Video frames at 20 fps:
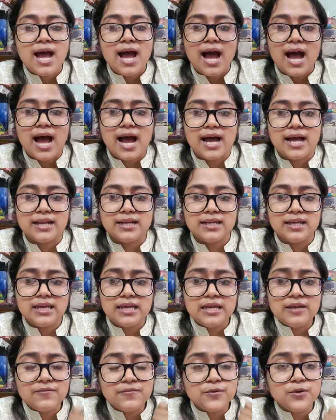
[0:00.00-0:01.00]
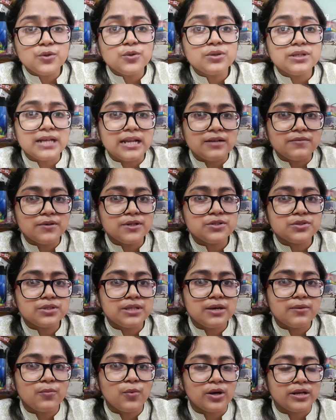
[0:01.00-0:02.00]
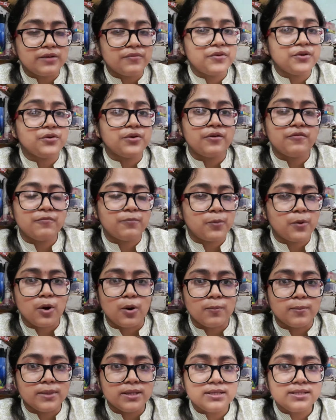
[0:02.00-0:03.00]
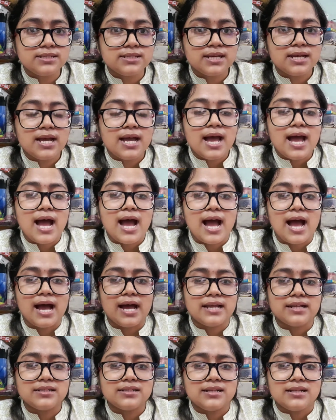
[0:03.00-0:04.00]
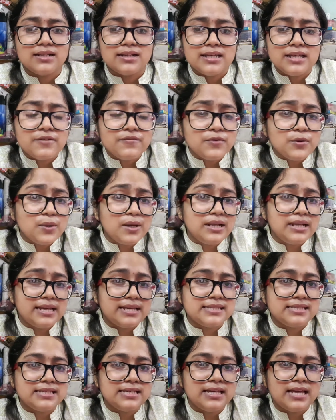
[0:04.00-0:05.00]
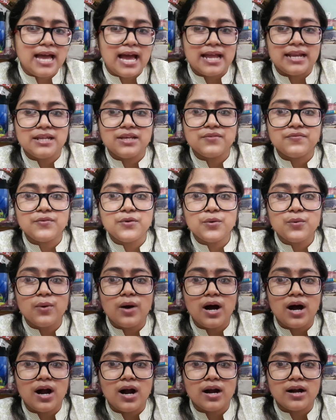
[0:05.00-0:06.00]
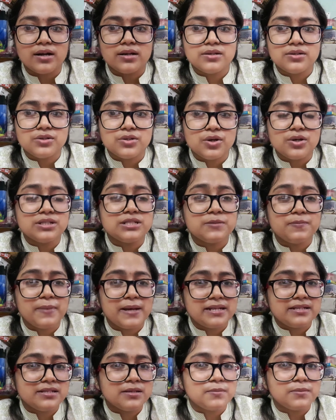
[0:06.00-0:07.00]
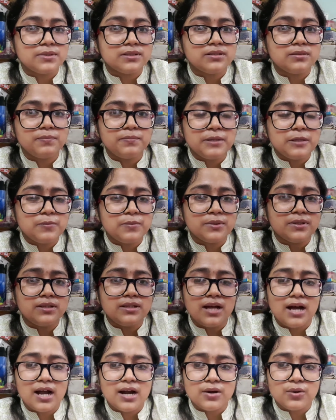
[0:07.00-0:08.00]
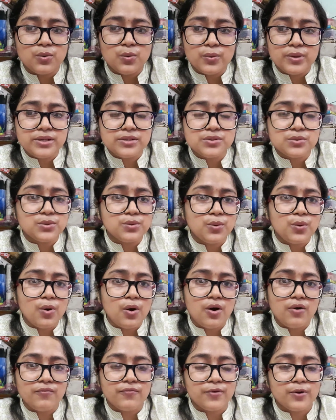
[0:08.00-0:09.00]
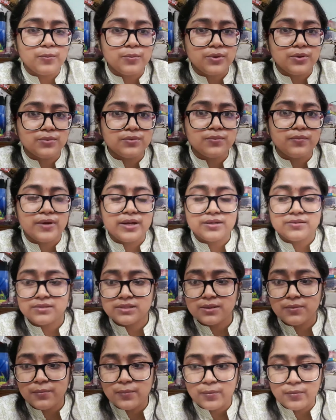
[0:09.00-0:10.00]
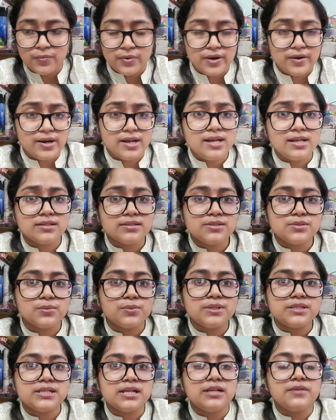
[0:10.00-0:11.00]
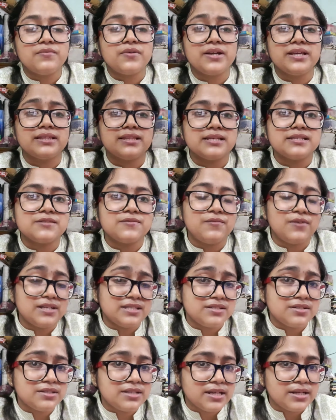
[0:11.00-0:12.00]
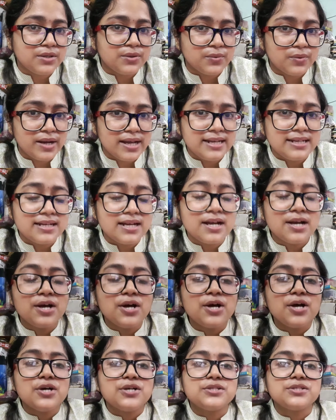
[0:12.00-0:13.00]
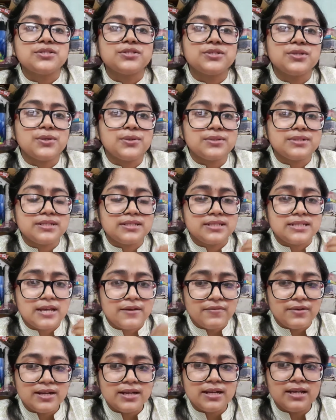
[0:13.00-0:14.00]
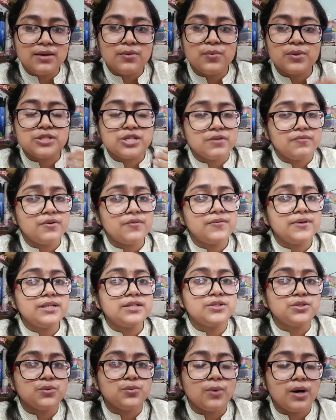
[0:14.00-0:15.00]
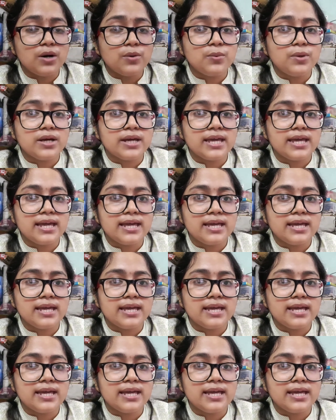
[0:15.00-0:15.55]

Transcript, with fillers: and if you deliver to them whatever you have promised and if you are lazy and if you are not dependable people are going to go off from you somewhere else who is delivering things faster than you right so definitely whichever field you are working